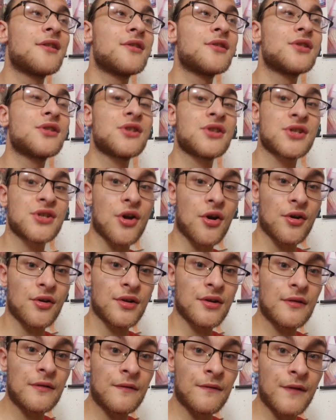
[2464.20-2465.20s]

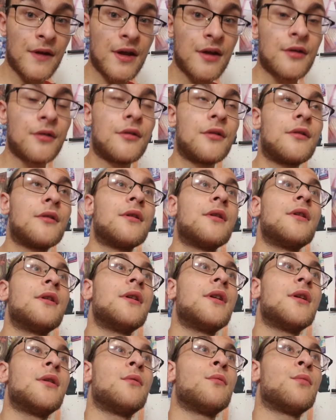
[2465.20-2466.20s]
Charlotte Viegel,
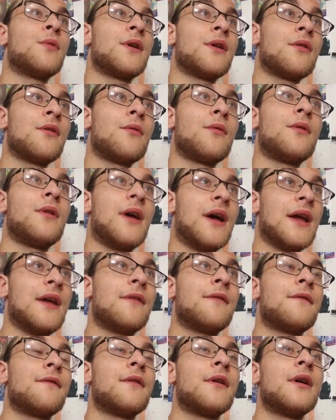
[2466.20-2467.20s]
in real
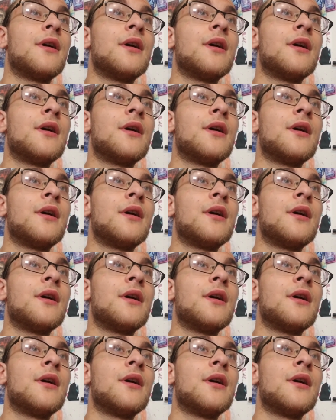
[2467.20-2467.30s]
life.